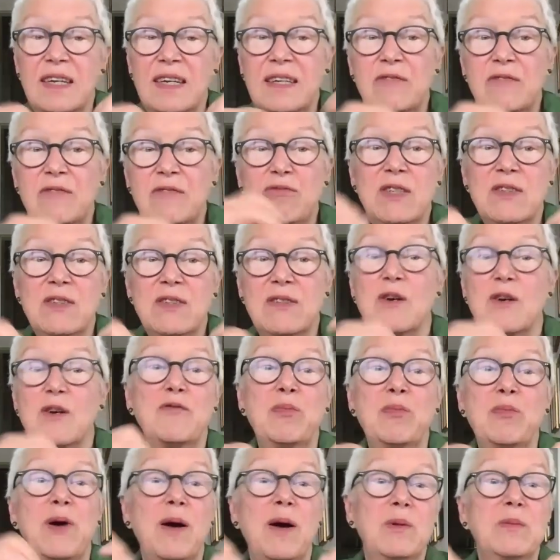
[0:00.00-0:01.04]

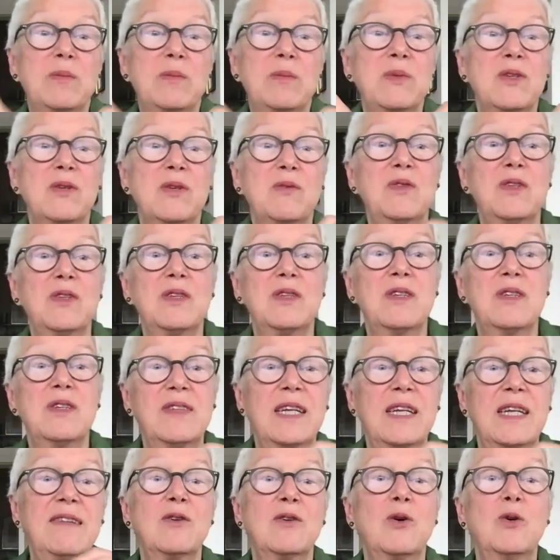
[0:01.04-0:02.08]
unresolved problems of
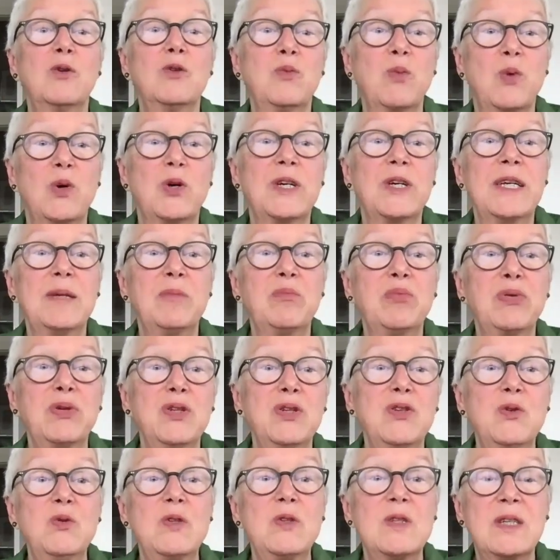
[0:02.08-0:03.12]
that the Cold War had
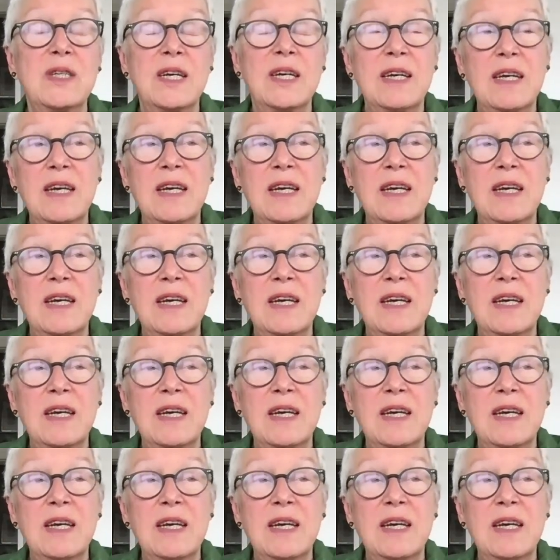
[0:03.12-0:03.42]
produced.